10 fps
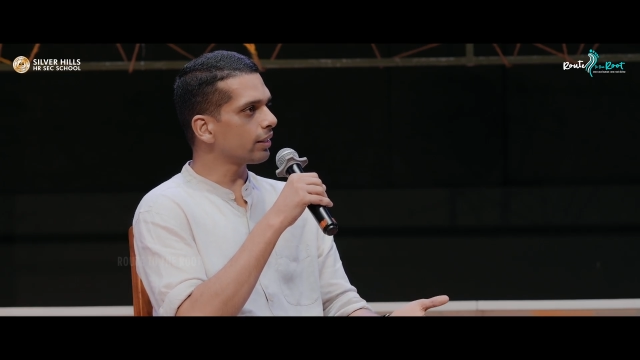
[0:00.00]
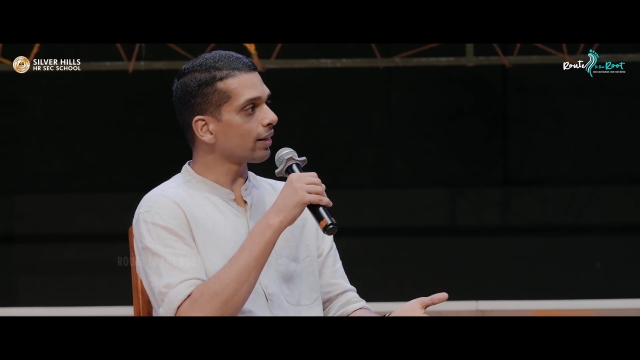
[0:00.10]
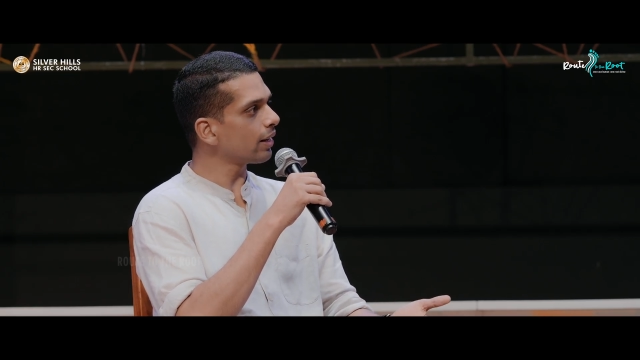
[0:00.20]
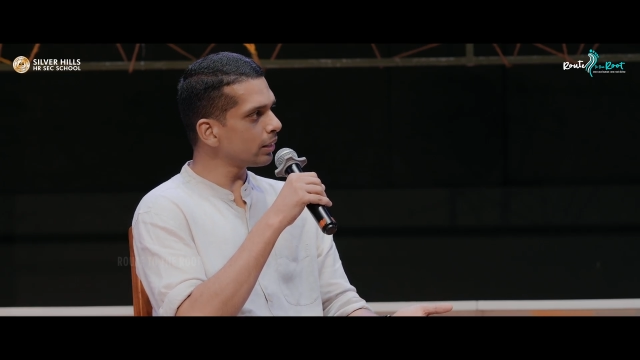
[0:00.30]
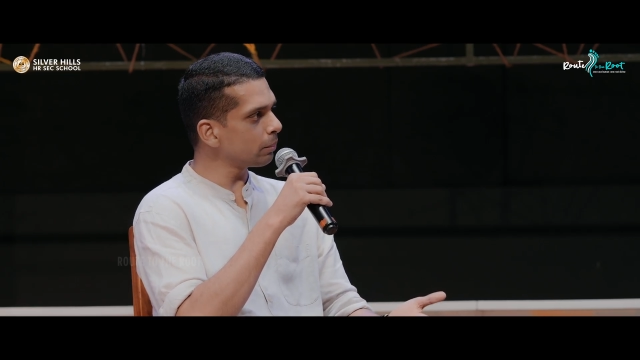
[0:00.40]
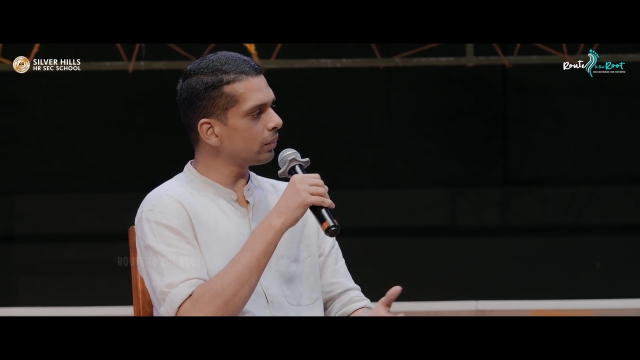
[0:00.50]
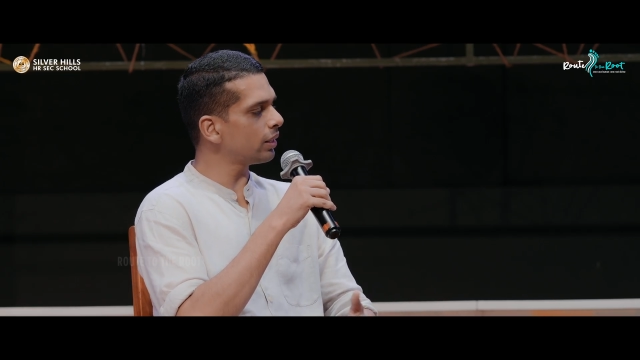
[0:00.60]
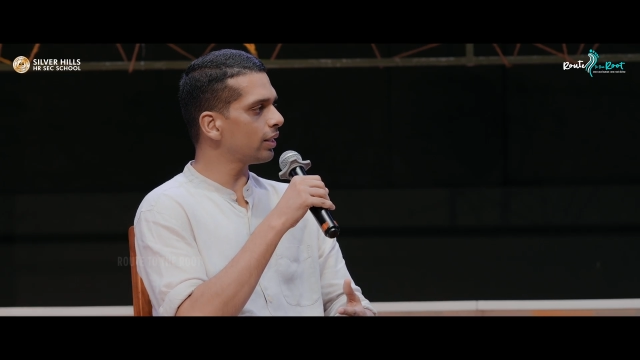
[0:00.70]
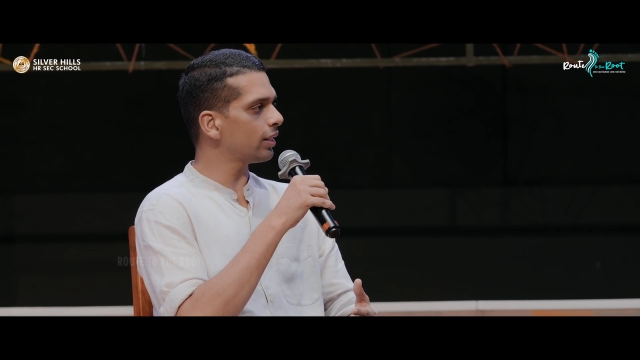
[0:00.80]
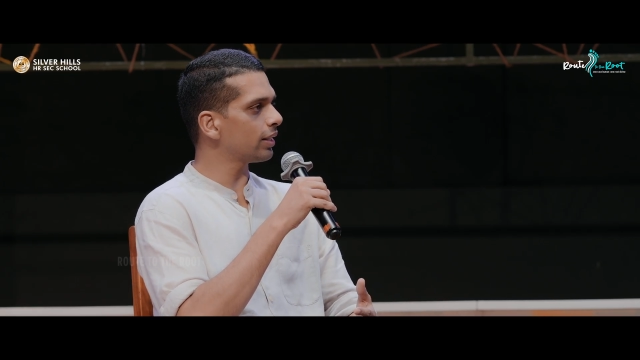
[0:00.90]

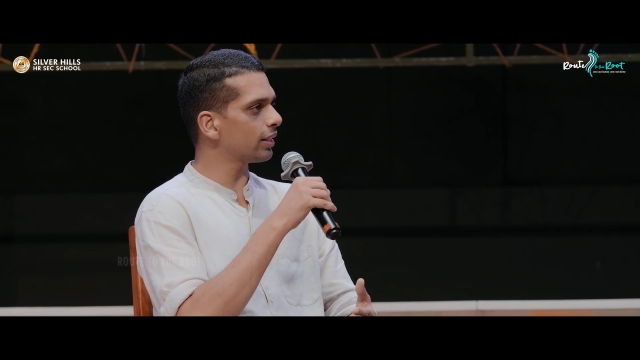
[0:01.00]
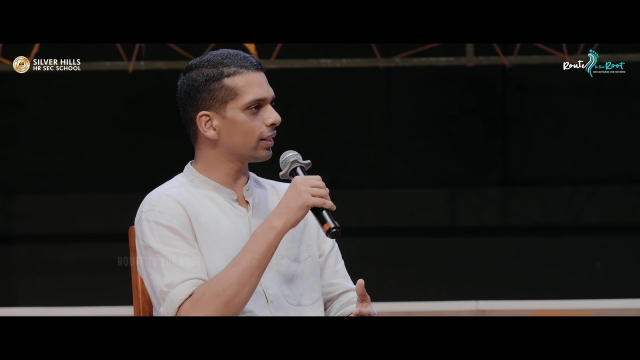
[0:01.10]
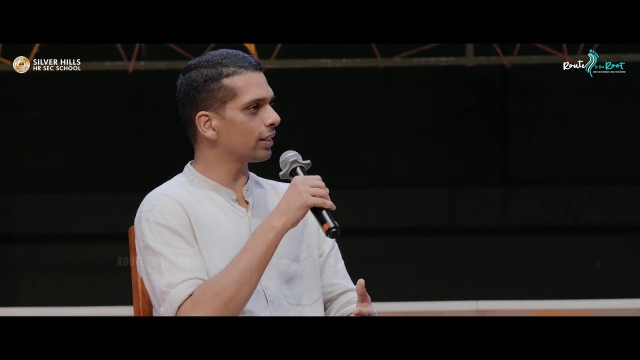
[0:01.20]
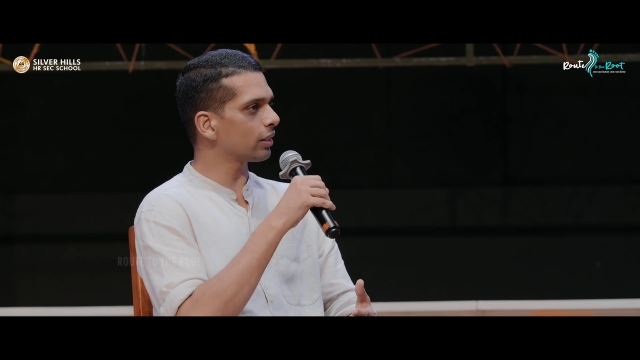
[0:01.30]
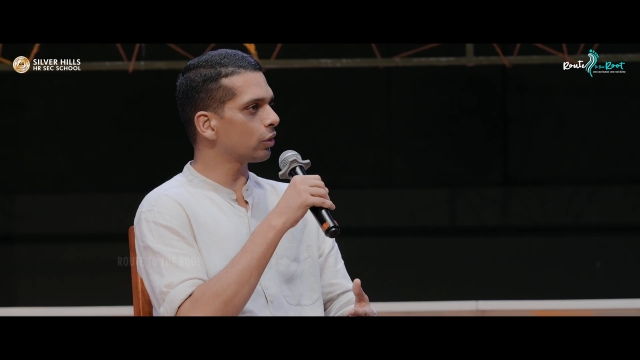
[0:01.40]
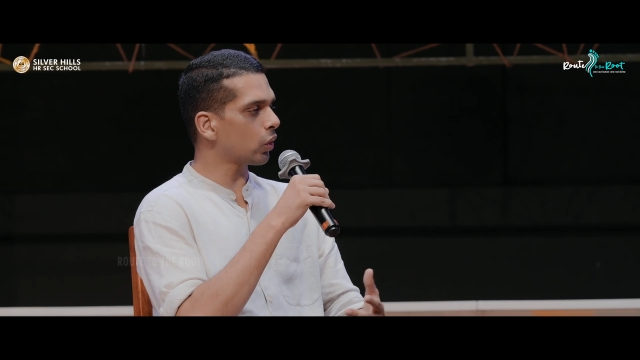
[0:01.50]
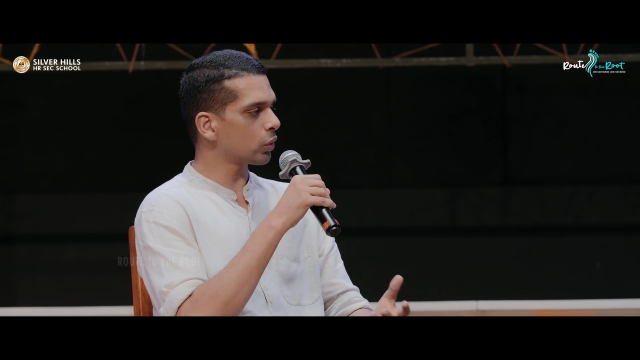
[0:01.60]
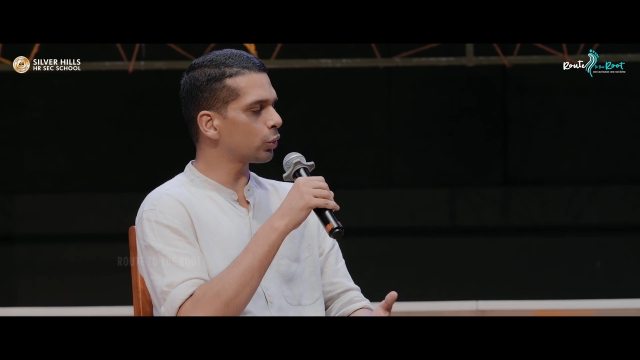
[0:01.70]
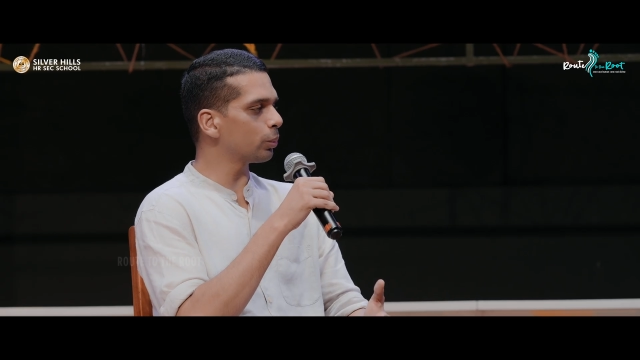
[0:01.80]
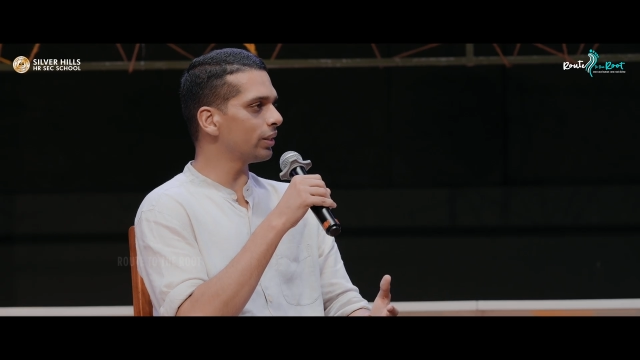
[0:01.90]
randomly
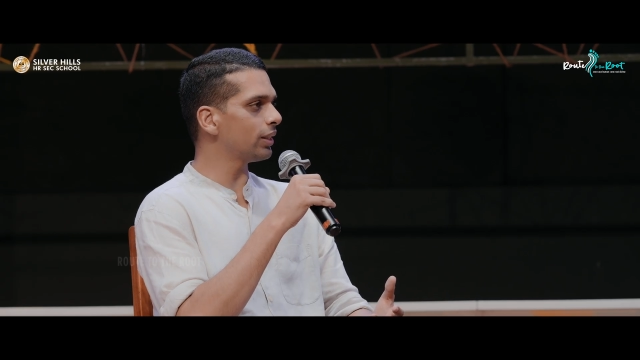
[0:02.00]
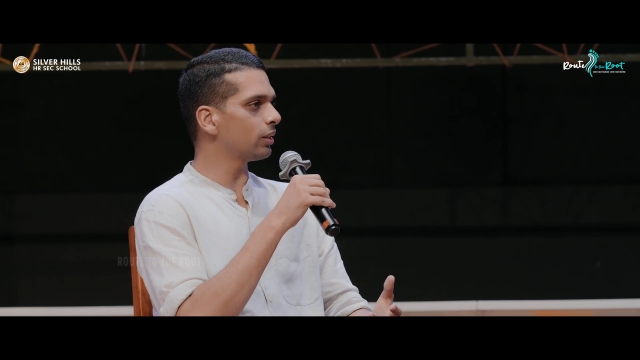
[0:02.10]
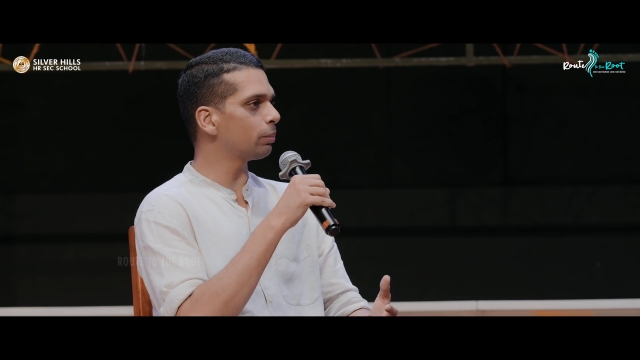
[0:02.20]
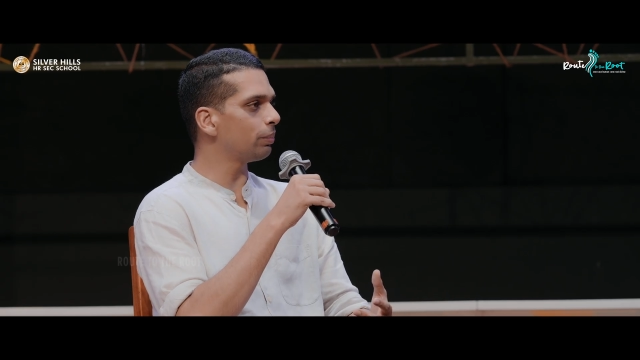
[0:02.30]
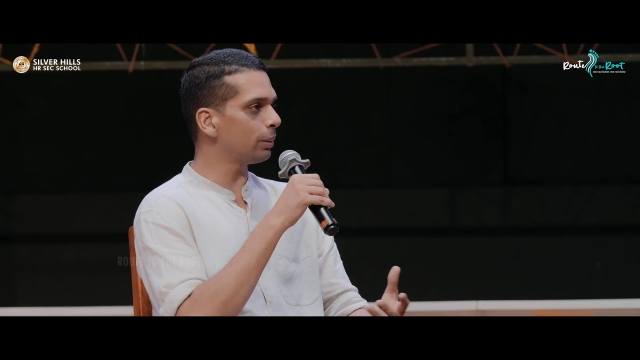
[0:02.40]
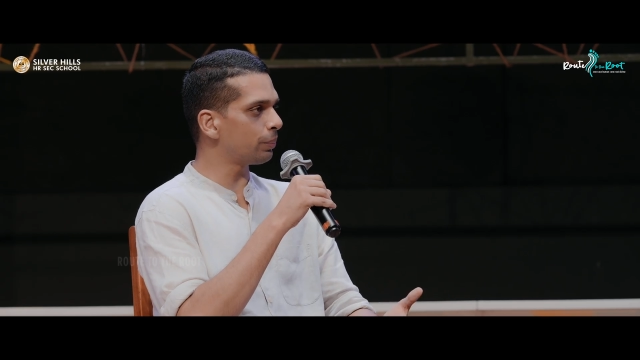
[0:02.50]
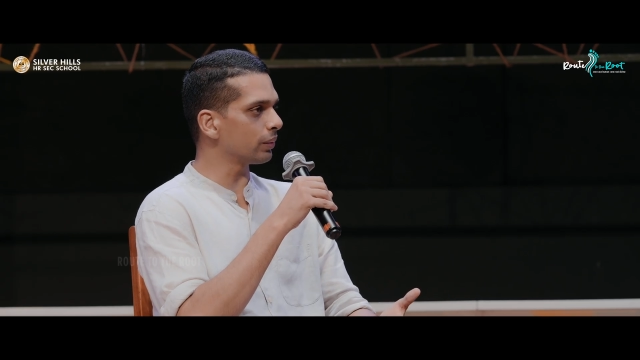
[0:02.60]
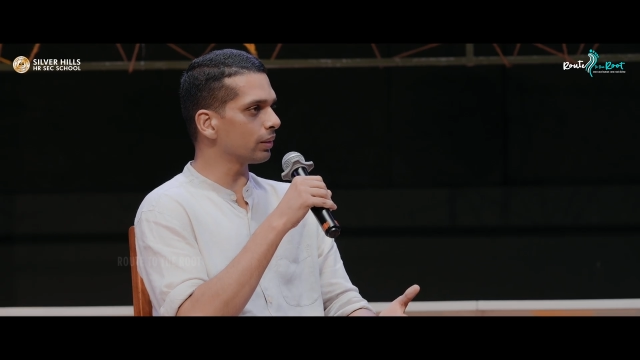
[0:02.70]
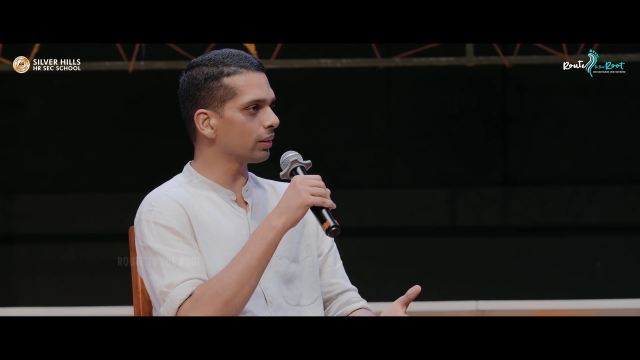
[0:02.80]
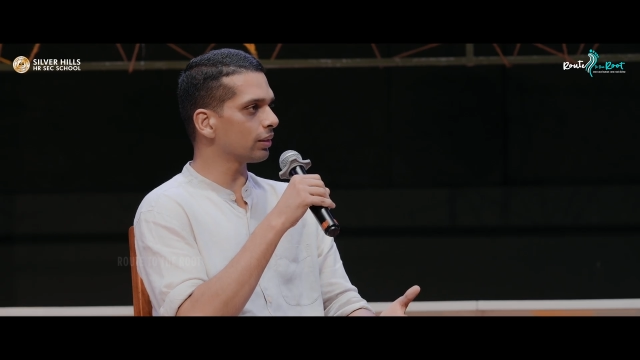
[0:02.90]
got to meet
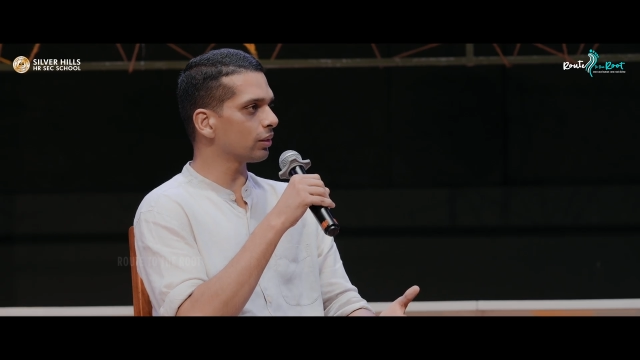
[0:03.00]
people